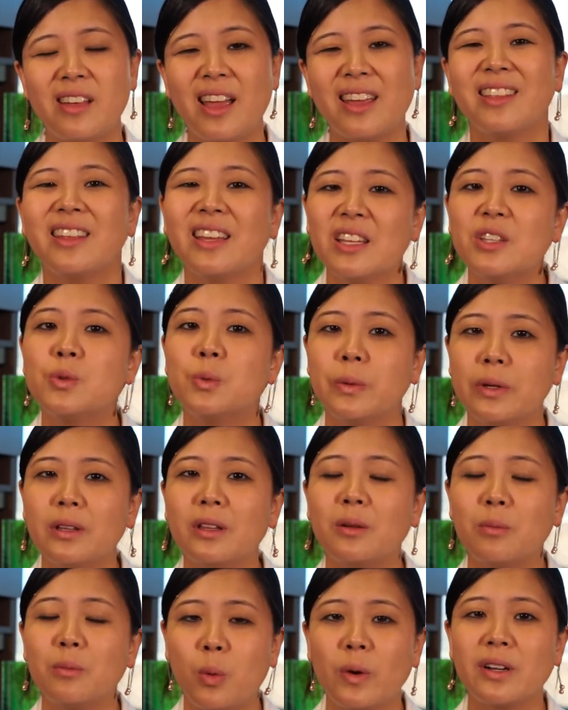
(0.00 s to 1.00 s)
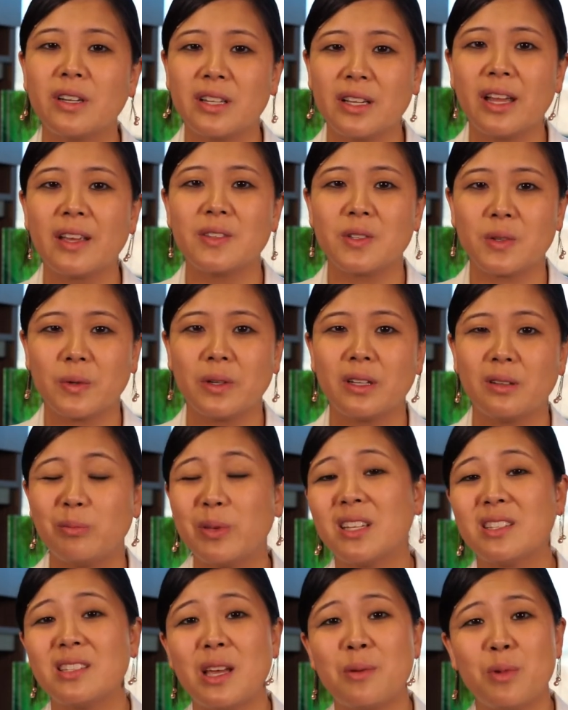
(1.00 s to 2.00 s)
I think it's really important to get screened
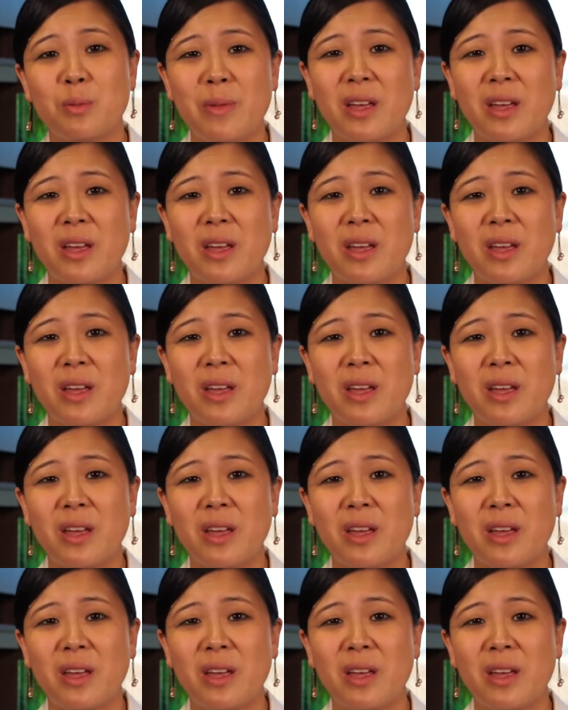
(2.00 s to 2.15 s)
because I'm a